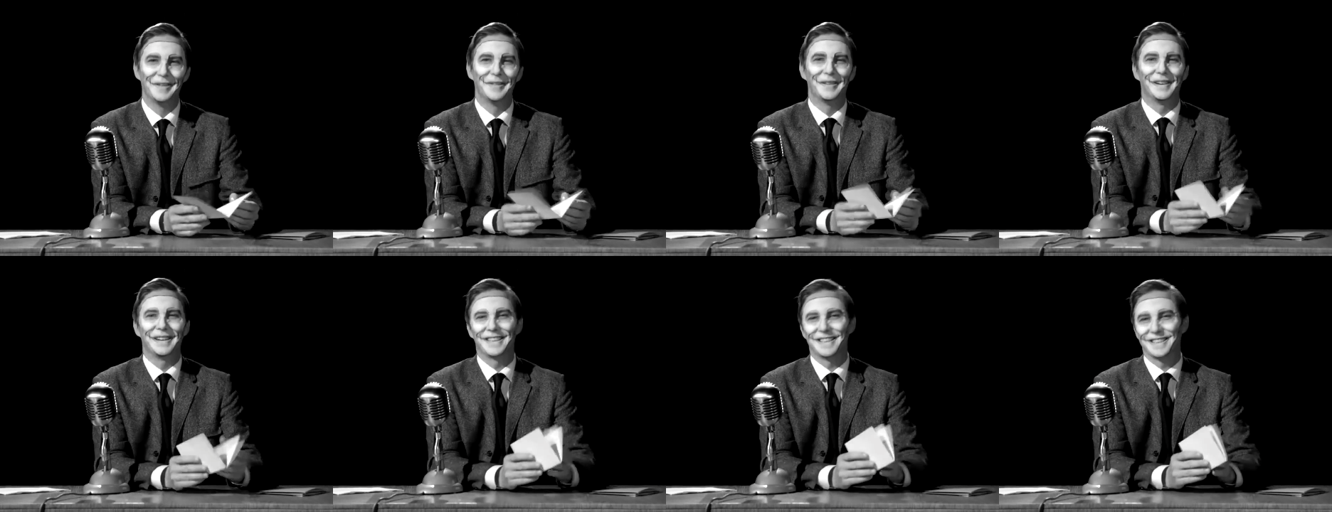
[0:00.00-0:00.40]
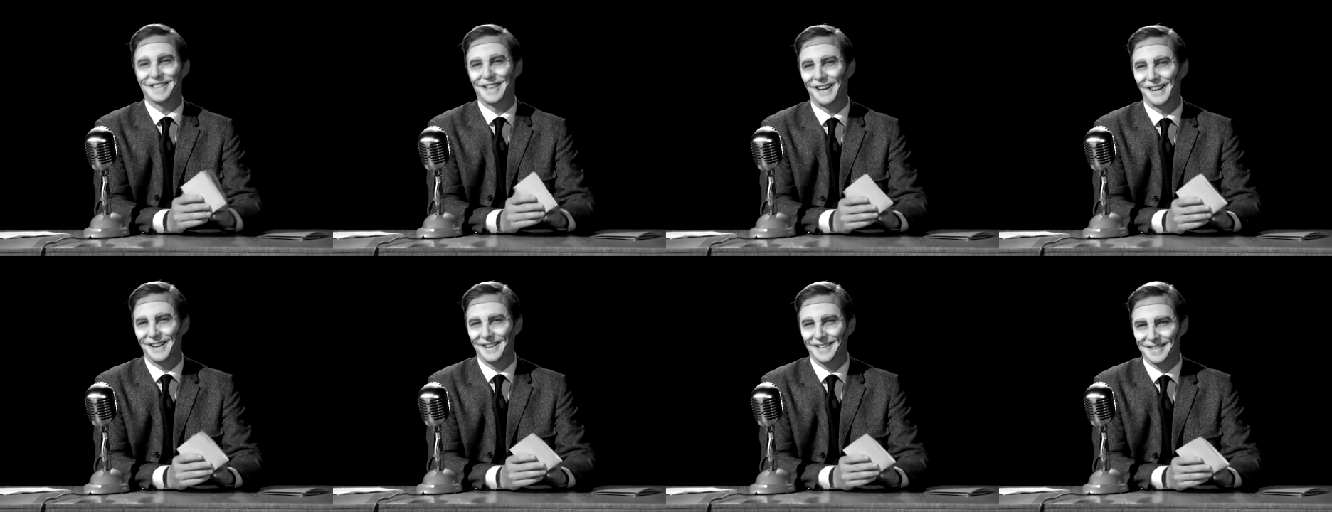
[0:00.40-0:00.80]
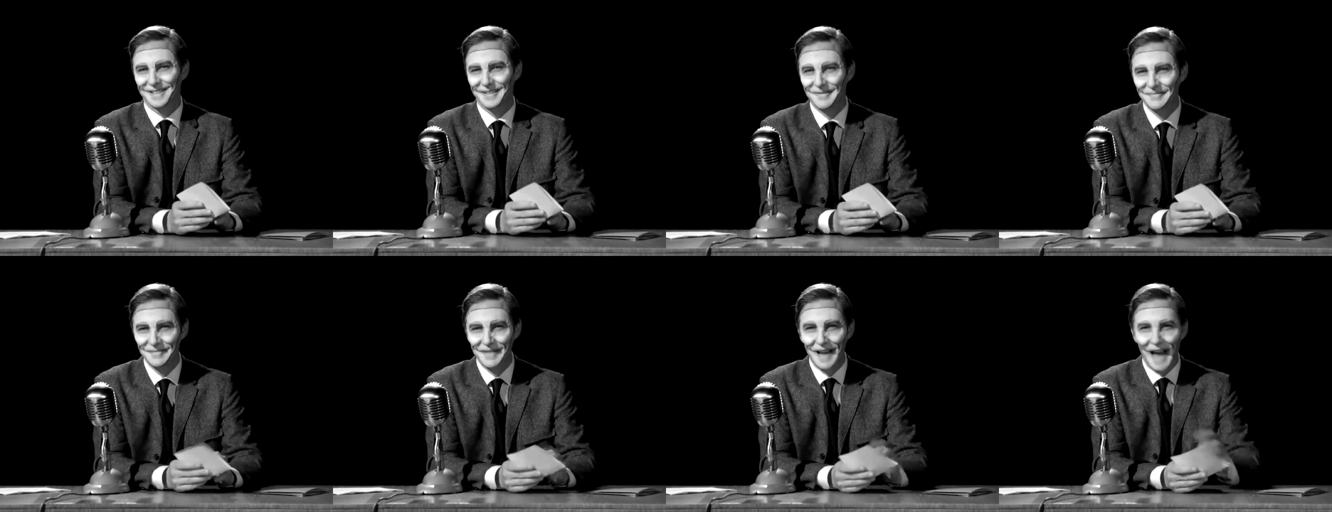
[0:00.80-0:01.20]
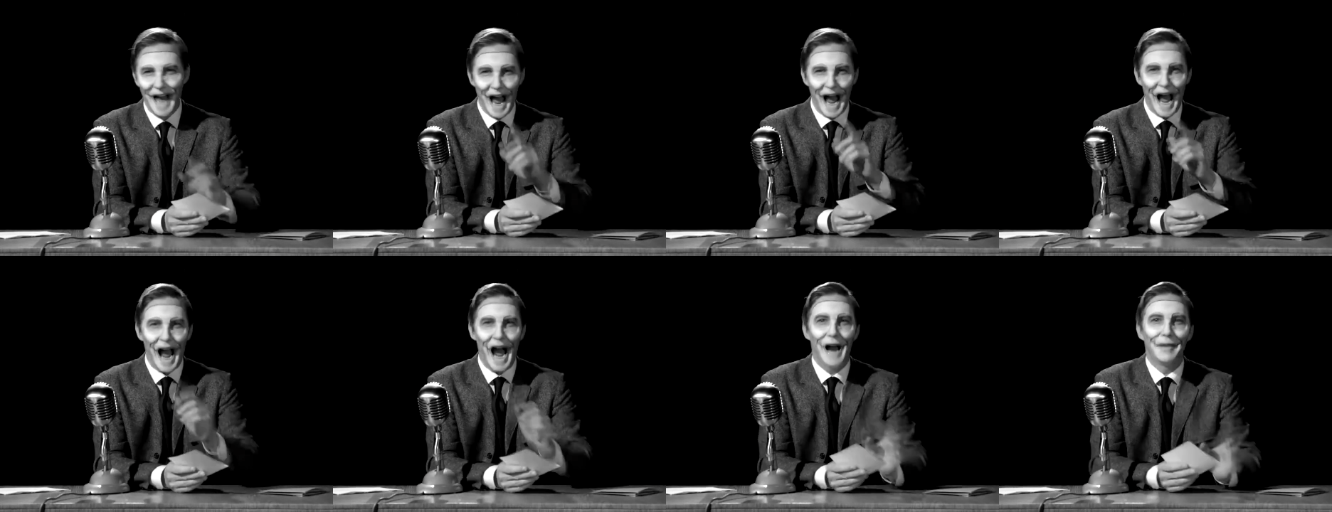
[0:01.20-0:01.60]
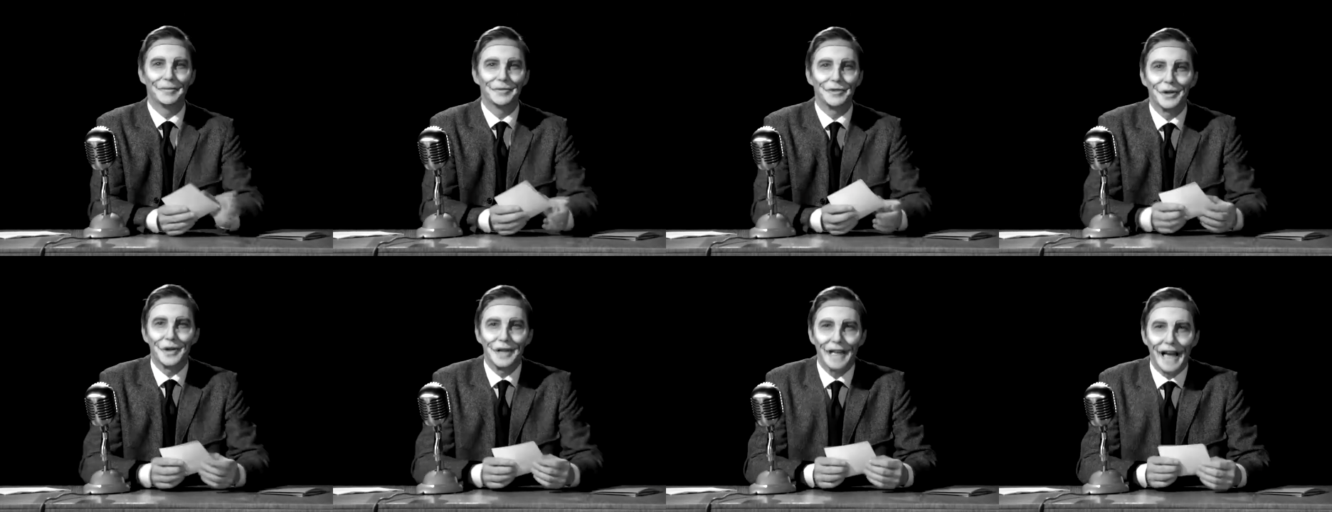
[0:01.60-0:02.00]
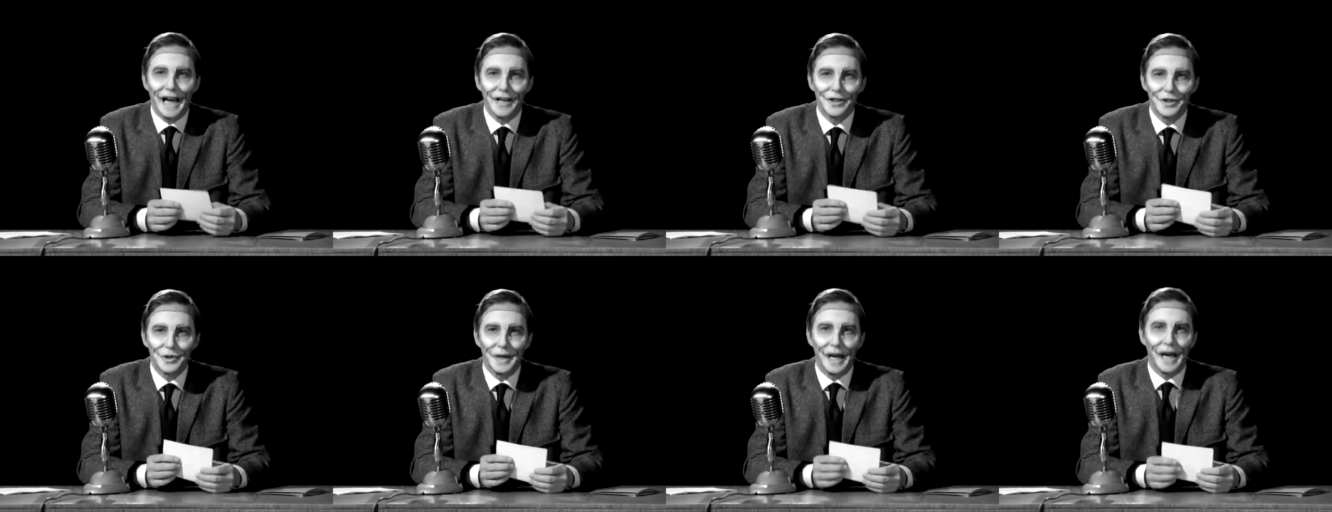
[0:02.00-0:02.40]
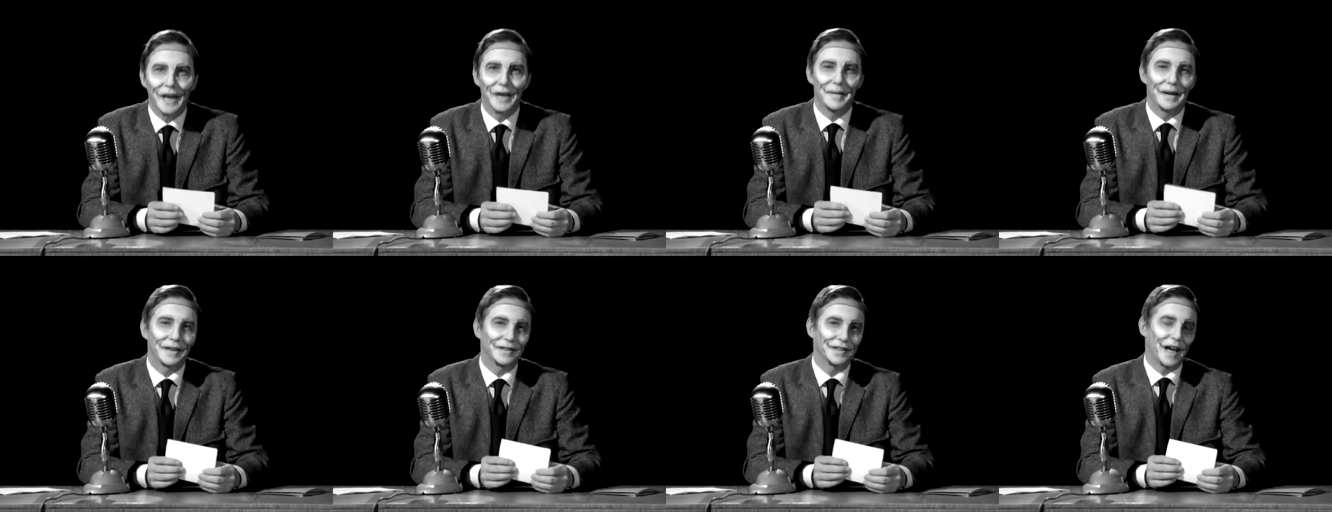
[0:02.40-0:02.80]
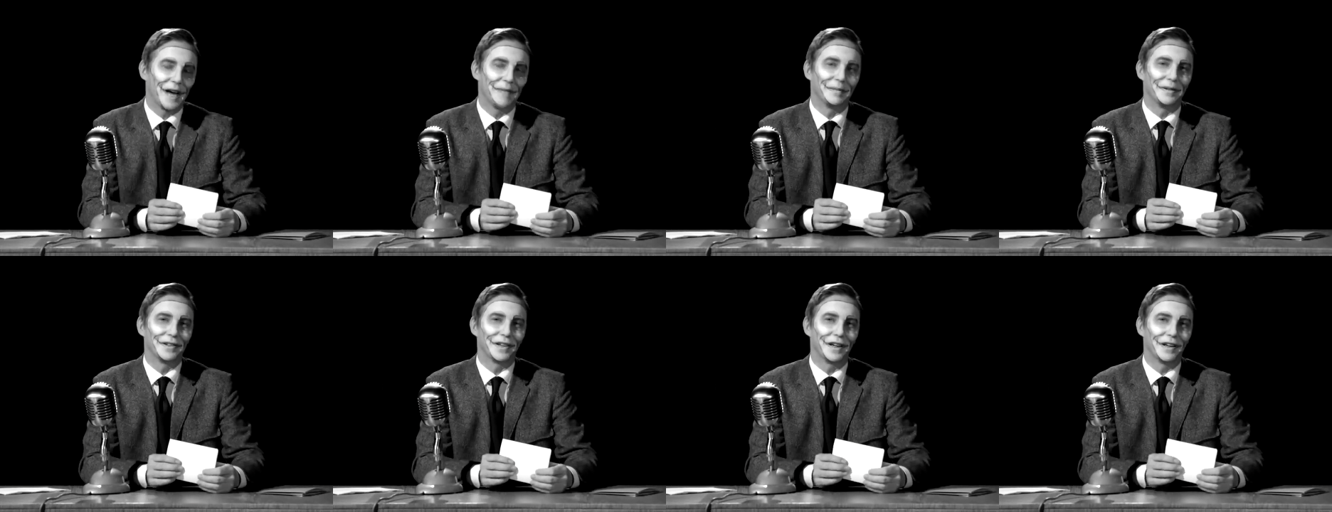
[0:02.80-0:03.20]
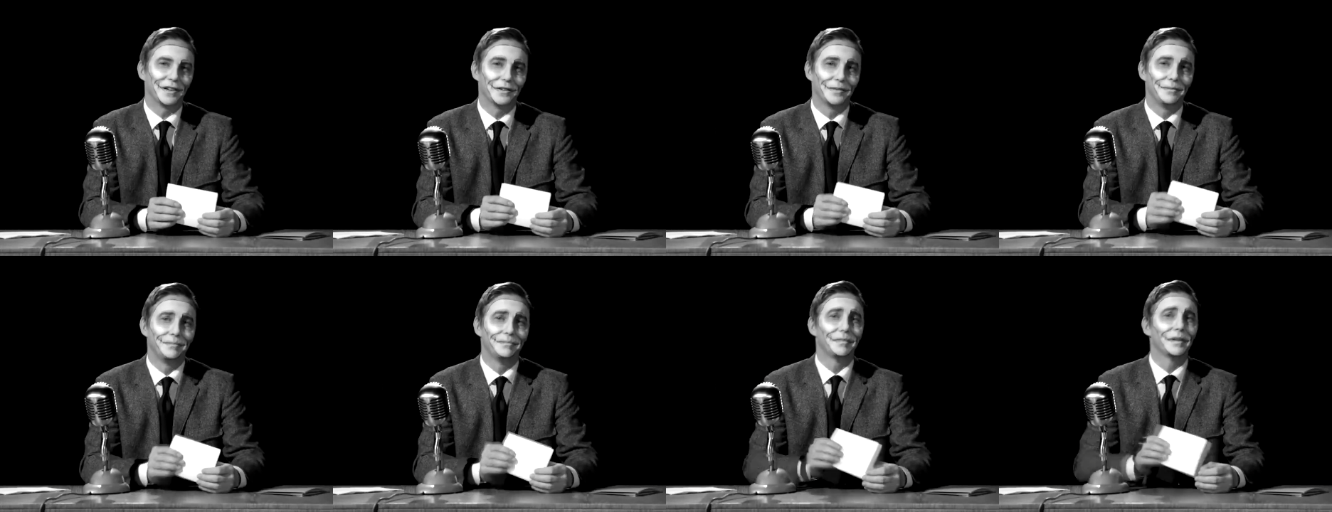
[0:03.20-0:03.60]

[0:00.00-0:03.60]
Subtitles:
Well, Charles, I'm so glad you care about Simon Says.